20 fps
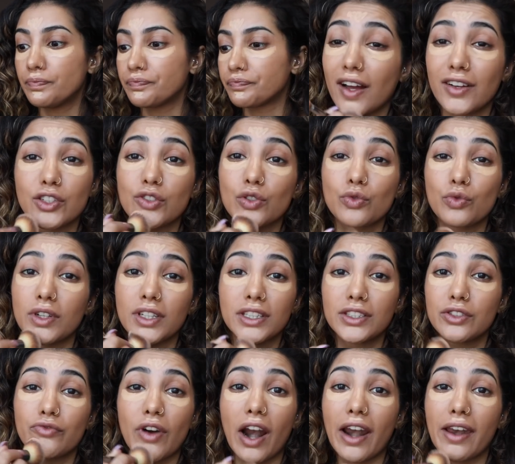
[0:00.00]
I just wanted
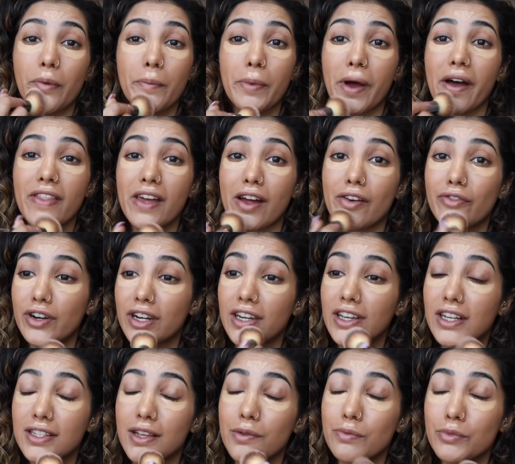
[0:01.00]
to rant about that really,
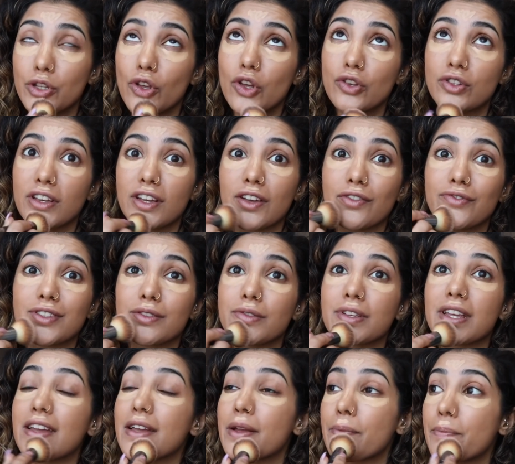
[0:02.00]
because I'm so sick of
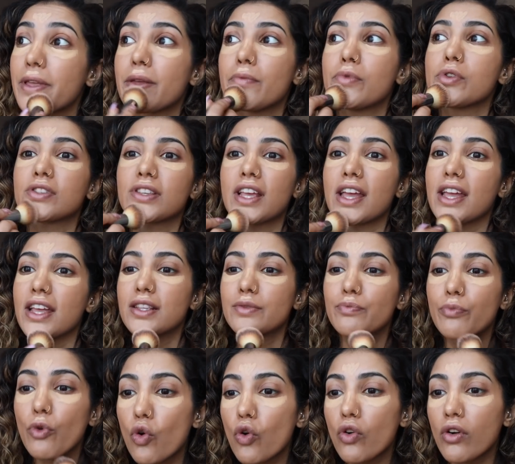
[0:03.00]
seeing people say it's
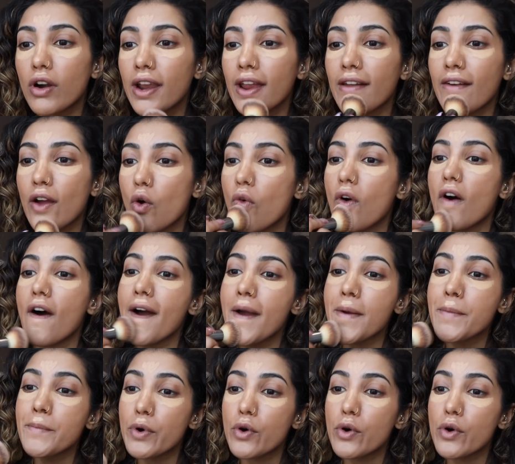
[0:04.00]
boring or I'm